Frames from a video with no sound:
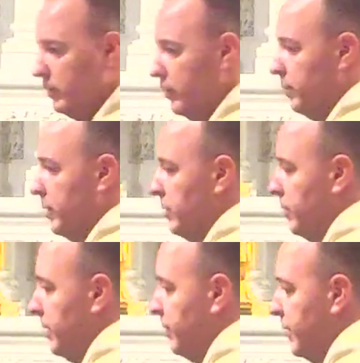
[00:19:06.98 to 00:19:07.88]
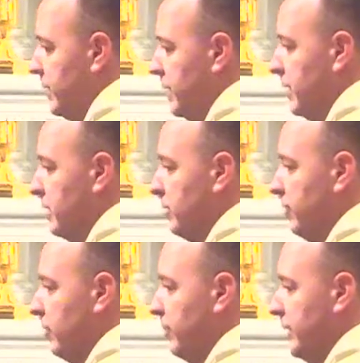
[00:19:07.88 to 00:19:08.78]

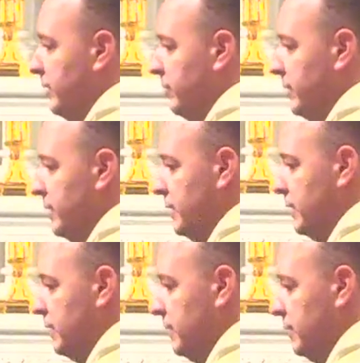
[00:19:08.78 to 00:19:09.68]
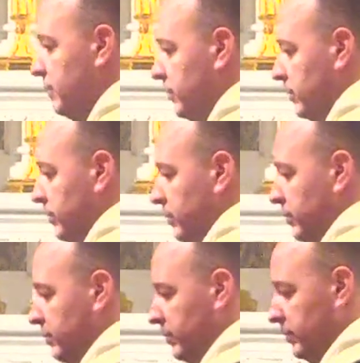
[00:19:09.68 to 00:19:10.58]

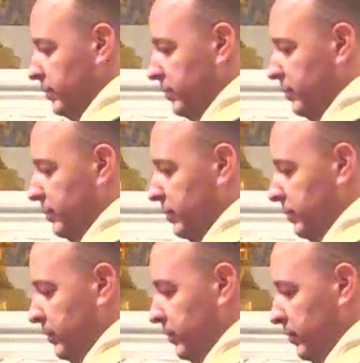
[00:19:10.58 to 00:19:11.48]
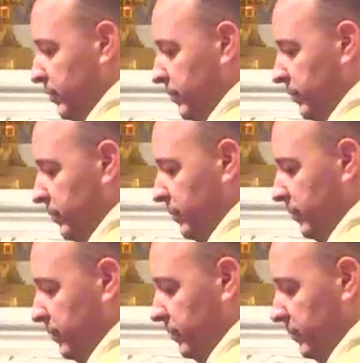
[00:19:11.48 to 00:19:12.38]

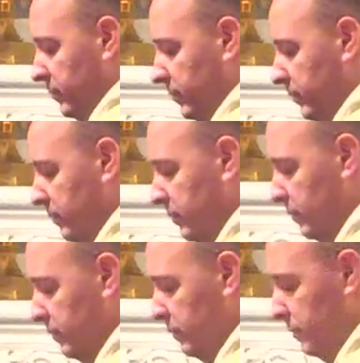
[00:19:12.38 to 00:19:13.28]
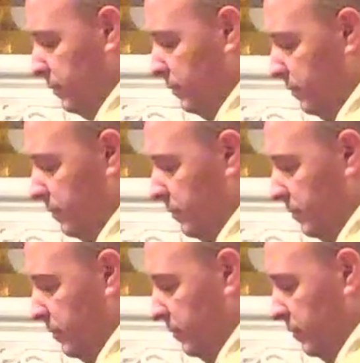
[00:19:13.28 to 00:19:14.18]

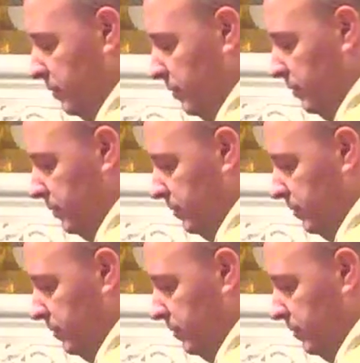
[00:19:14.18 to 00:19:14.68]
Nothing is said.